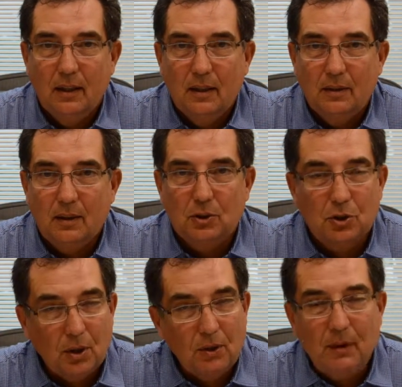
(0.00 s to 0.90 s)
that
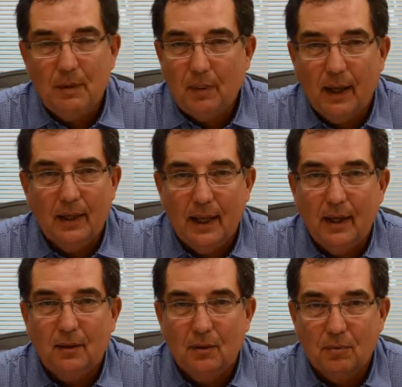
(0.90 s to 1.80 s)
surely by
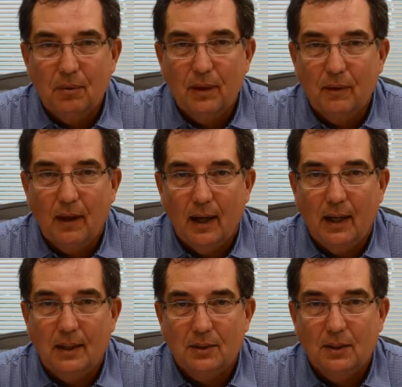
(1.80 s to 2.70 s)
now you've
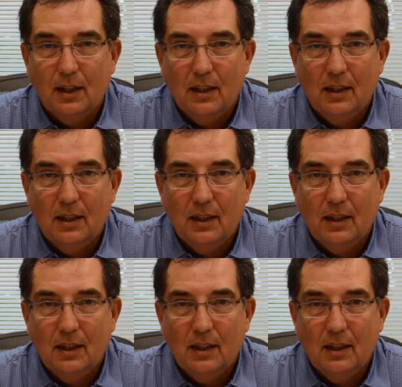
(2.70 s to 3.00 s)
realized